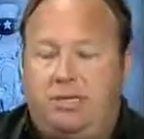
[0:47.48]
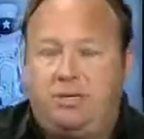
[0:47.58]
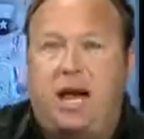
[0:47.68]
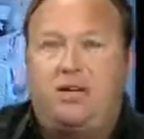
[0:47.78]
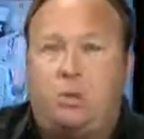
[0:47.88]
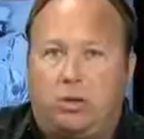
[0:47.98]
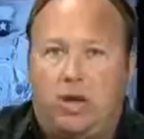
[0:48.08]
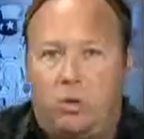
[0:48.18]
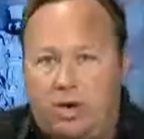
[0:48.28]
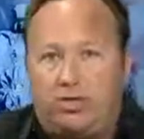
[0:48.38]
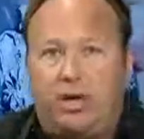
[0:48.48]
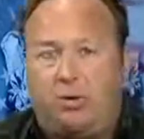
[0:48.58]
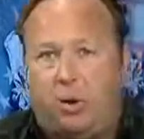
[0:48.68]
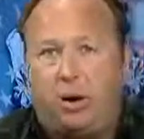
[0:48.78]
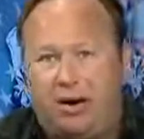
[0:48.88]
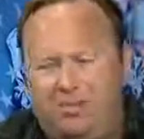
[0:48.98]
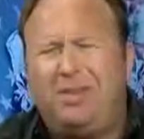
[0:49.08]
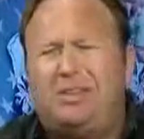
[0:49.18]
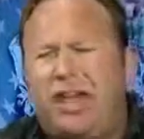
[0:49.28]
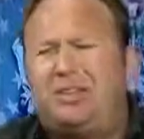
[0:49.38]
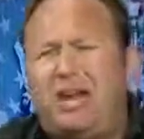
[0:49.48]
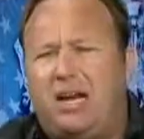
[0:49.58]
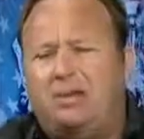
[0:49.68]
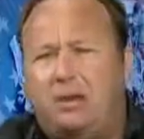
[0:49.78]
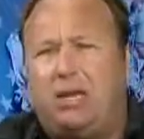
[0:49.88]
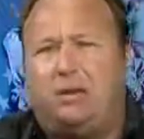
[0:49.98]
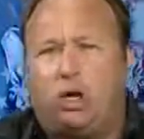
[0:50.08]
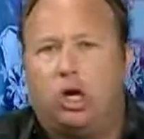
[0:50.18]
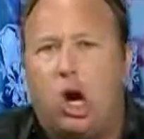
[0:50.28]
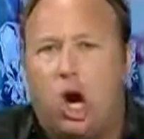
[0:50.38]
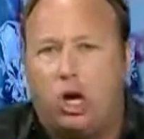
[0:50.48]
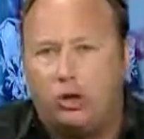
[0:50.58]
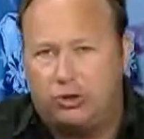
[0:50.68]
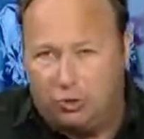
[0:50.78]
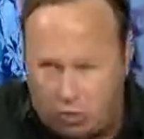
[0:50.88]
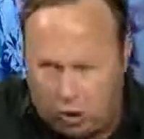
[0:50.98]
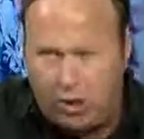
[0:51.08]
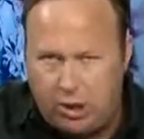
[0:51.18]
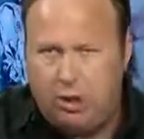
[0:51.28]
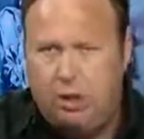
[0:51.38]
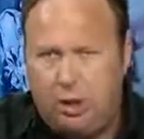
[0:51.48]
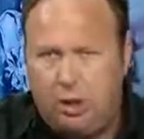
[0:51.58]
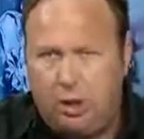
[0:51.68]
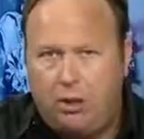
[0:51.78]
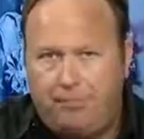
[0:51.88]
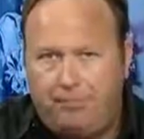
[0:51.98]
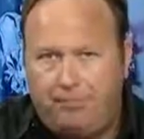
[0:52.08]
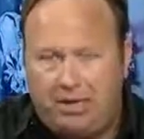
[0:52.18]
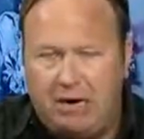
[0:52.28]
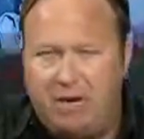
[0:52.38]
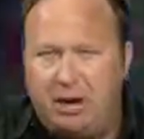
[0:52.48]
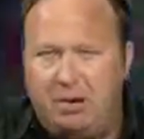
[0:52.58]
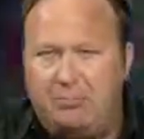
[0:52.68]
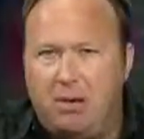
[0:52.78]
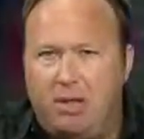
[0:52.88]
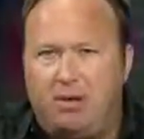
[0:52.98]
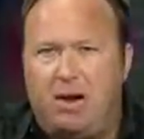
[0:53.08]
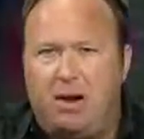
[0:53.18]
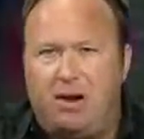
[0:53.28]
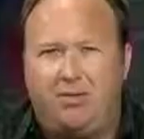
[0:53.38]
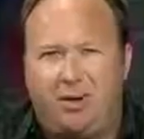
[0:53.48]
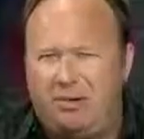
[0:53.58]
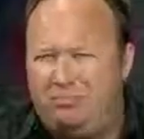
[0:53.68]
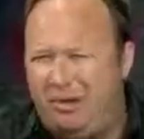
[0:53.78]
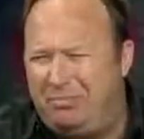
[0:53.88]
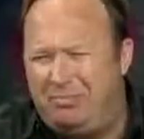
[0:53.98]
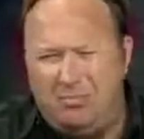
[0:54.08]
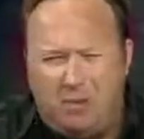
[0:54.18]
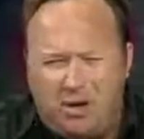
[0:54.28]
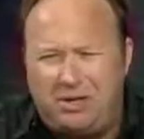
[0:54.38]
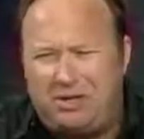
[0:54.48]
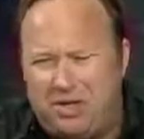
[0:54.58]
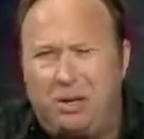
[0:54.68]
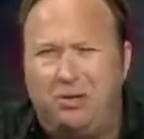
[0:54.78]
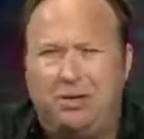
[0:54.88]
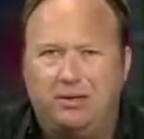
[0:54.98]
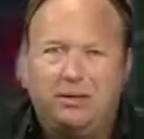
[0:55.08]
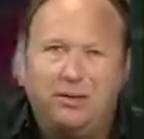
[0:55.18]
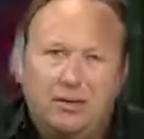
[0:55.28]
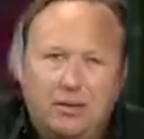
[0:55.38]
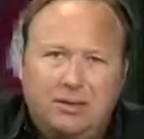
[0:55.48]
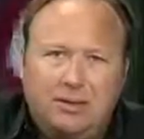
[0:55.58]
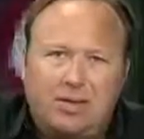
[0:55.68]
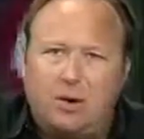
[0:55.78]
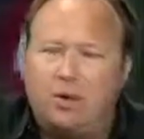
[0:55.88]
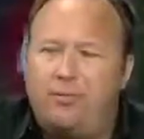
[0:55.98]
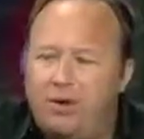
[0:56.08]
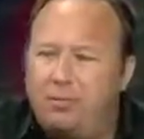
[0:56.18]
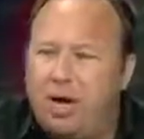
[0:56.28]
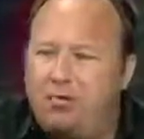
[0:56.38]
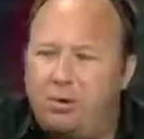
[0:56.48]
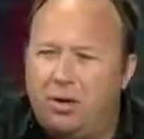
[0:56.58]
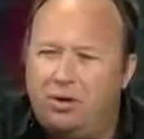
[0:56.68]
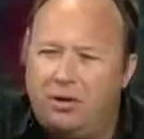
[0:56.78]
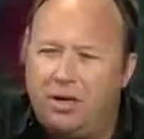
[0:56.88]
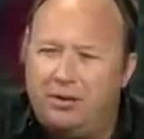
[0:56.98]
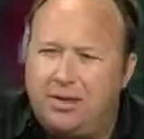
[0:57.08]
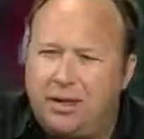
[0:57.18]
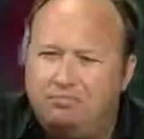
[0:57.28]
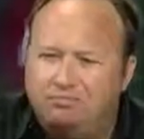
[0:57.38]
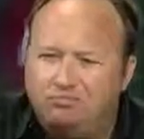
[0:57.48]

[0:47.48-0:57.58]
this guy's what they wish they were. I mean, these guys can't even get their cars to work. But they've got a big military to threaten people. I mean, what a joke. That's one of the few countries that did